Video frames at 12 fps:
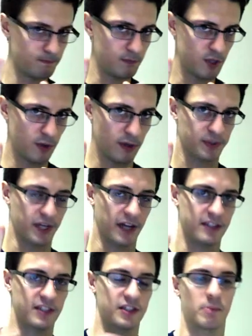two equal
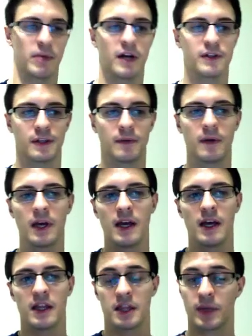signs as a comparison,
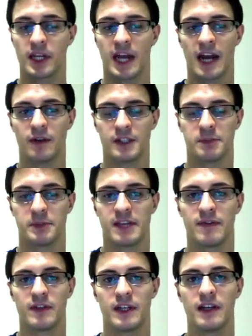then we can handle it
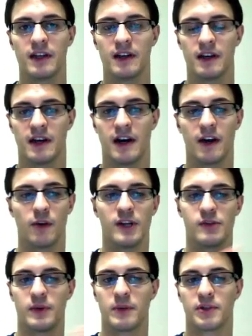specifically. Otherwise,
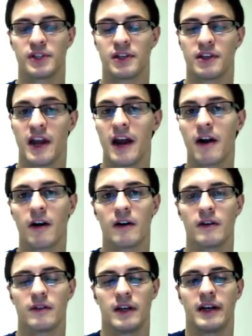we could present an
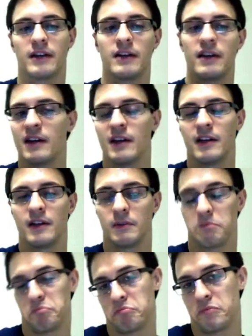error like
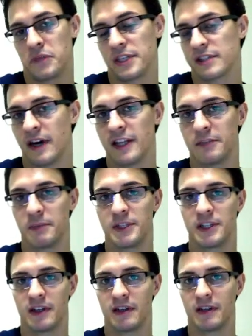this line's
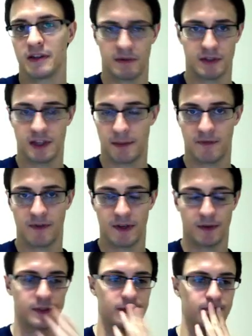missing some of the
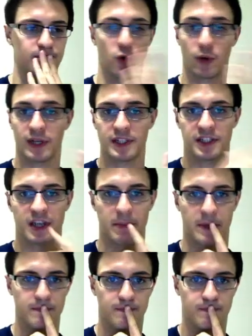fields, or we could just skip it,